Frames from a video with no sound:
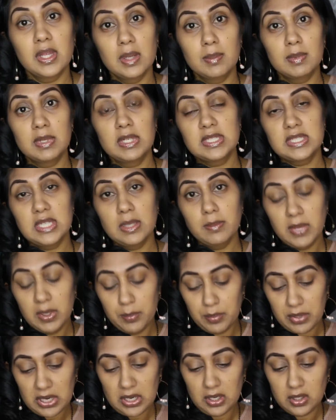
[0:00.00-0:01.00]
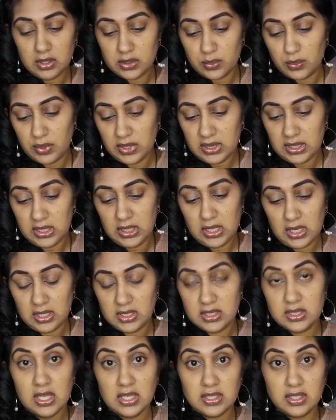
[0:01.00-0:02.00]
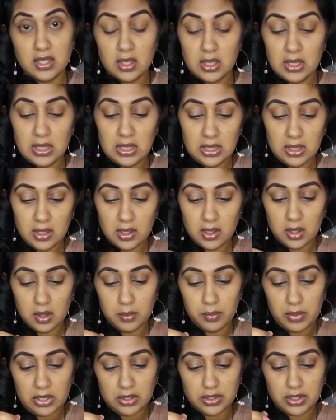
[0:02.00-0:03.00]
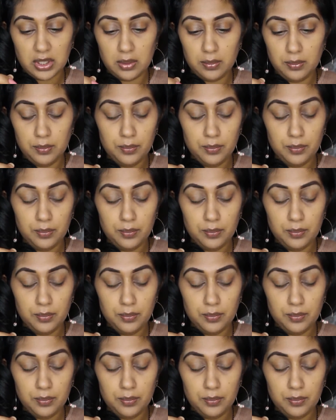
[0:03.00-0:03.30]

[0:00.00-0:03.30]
I'm going to set my brows with the Anastasia Clear Brow Gel.